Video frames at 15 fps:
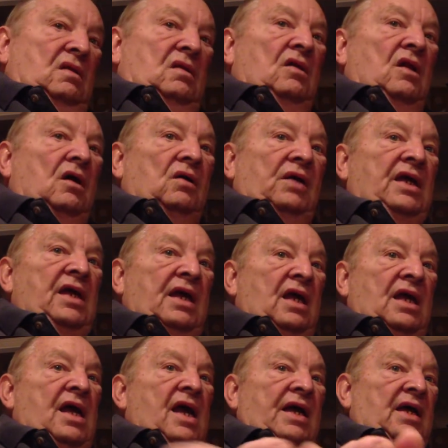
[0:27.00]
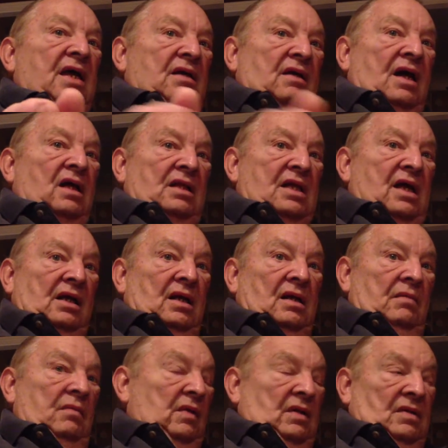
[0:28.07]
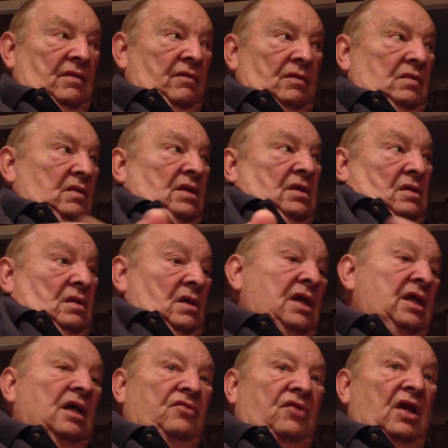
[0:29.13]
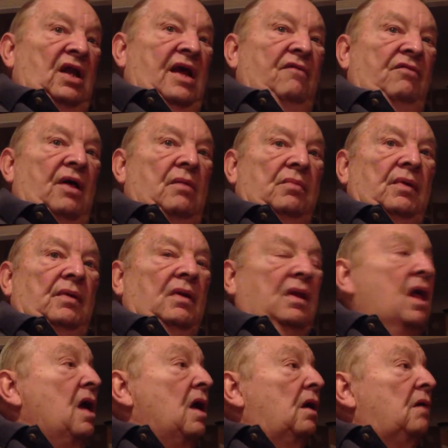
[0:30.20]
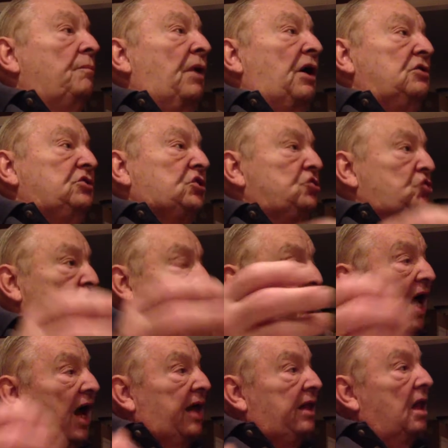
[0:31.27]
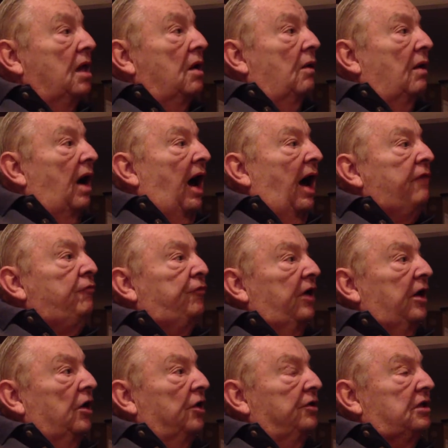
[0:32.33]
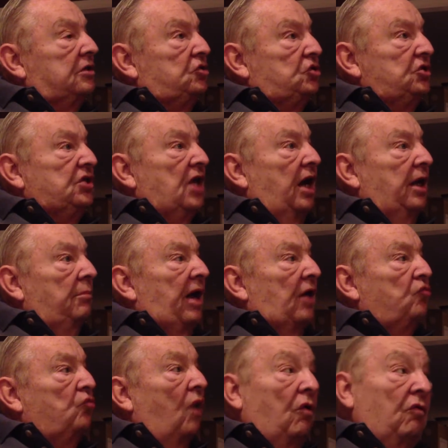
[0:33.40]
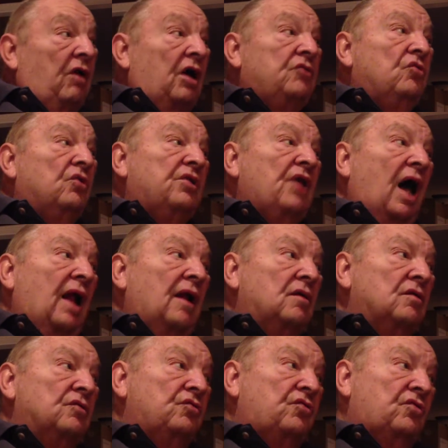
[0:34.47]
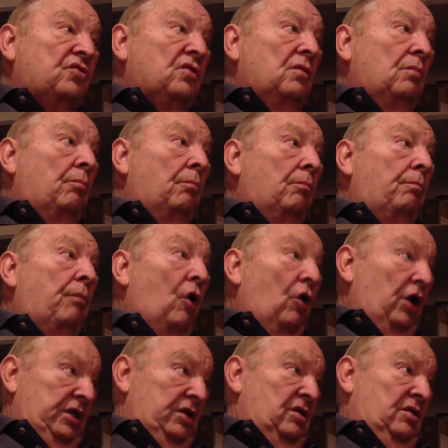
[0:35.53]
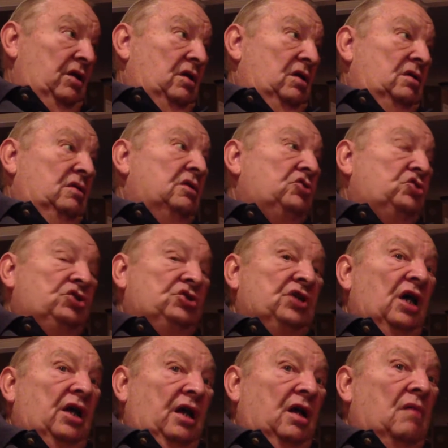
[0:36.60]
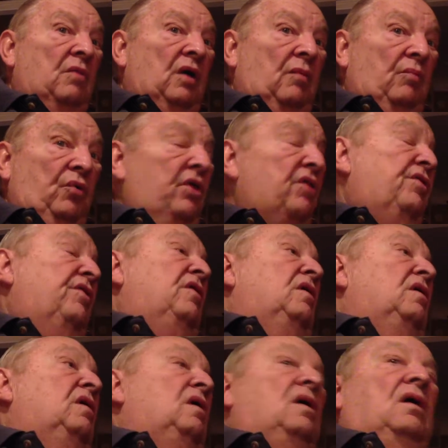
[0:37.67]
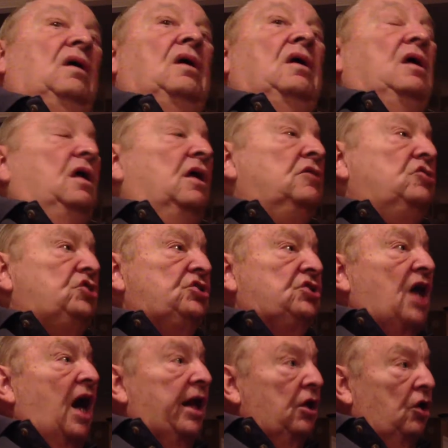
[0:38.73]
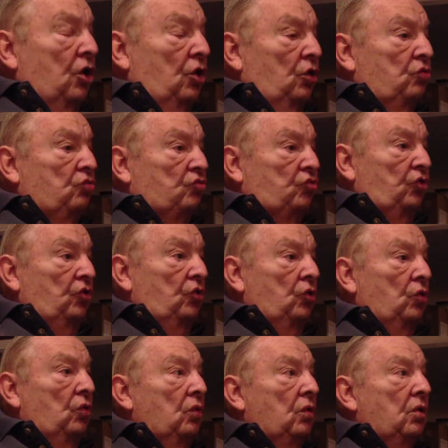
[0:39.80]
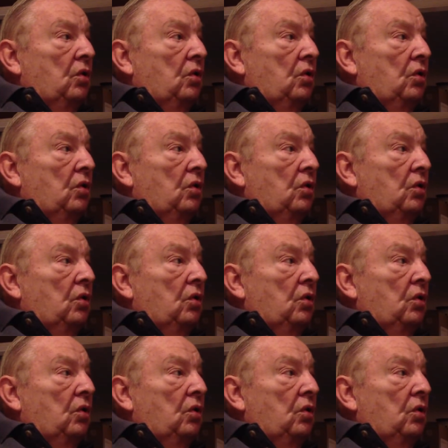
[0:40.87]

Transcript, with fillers: you know he he ain't got that. She got paid six hundred. So what she But, she so she's got probation. I figured that she's got about twelve hundred dollars bond that she's got to come up with. Fifty percent. And she's got to go to